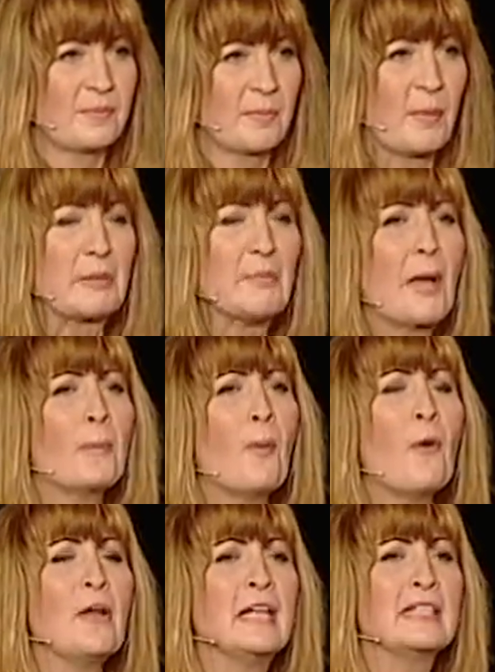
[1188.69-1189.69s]
But my
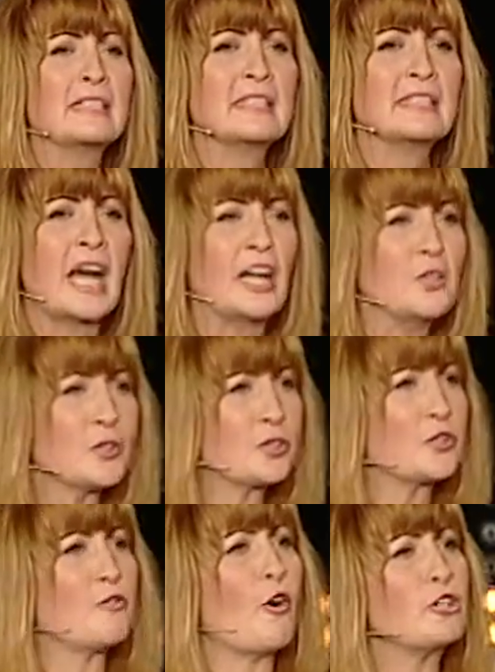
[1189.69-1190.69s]
point is, I used
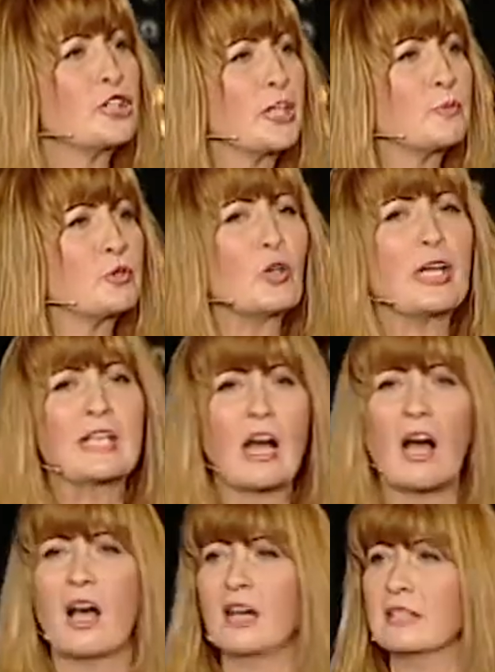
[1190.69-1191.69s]
to worship to a
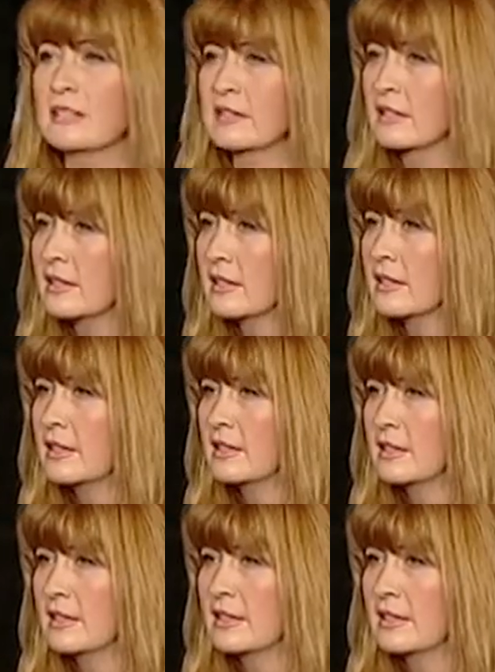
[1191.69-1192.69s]
God
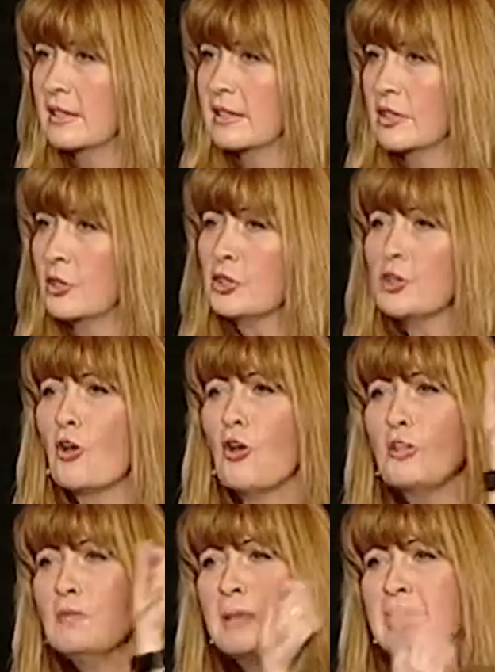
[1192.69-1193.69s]
who
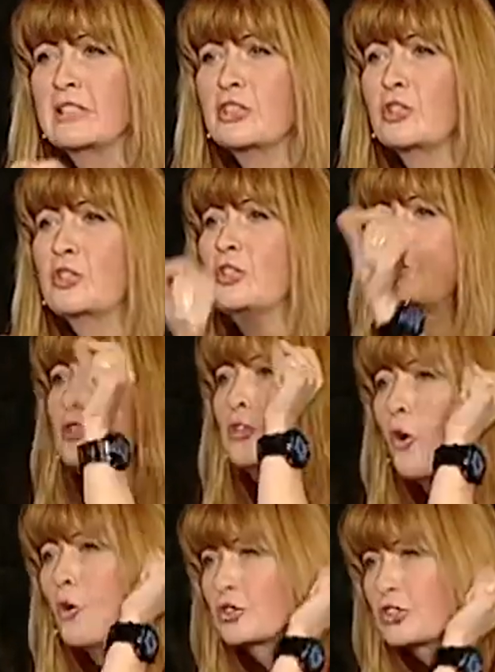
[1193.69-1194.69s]
told me to
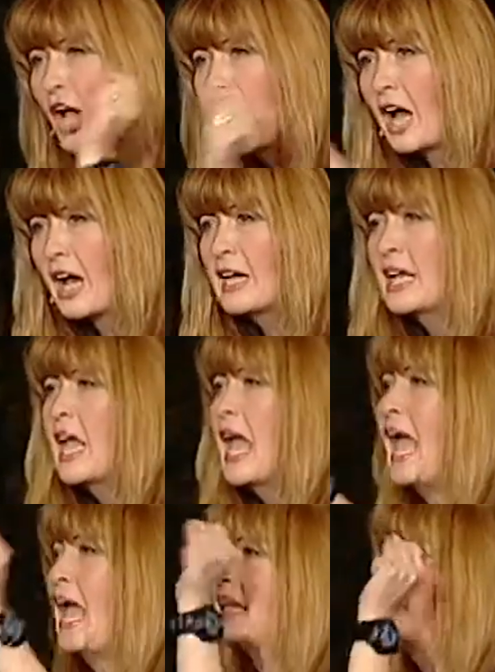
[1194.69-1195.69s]
go die
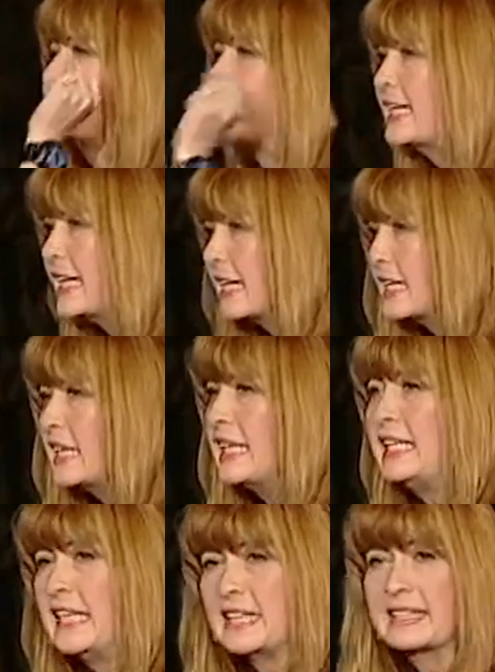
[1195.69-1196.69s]
and kill
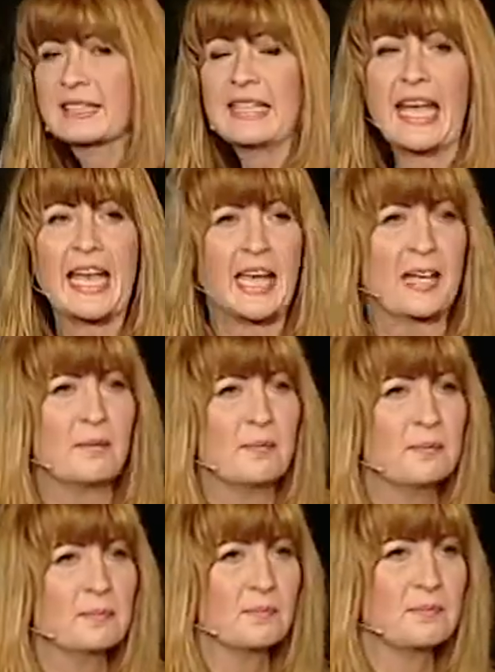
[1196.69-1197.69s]
in His name,
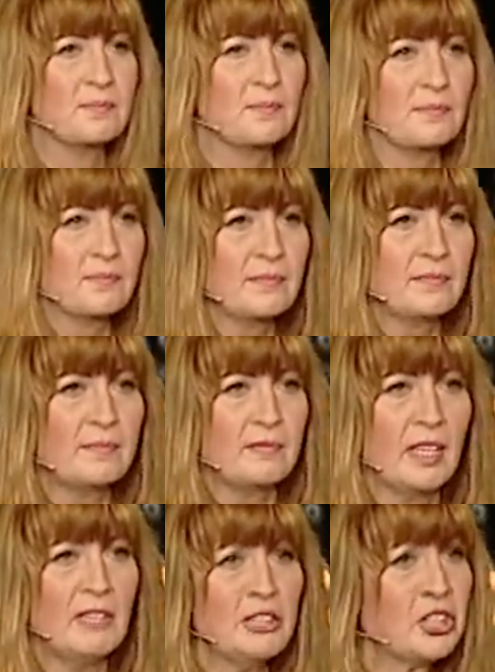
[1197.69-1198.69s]

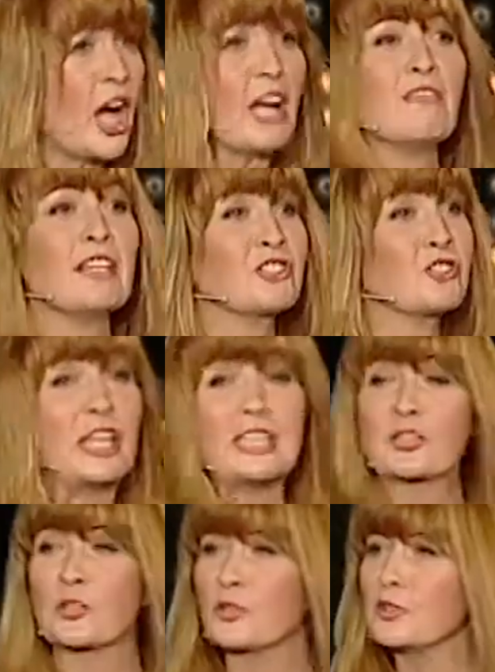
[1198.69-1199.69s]
which I was ready
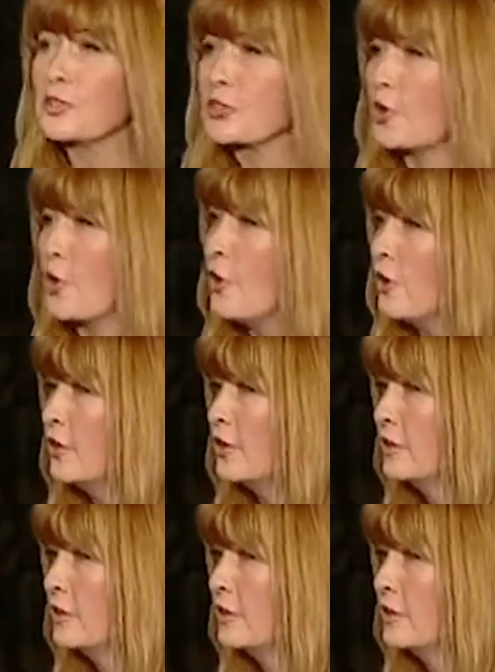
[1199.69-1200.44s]
to do so.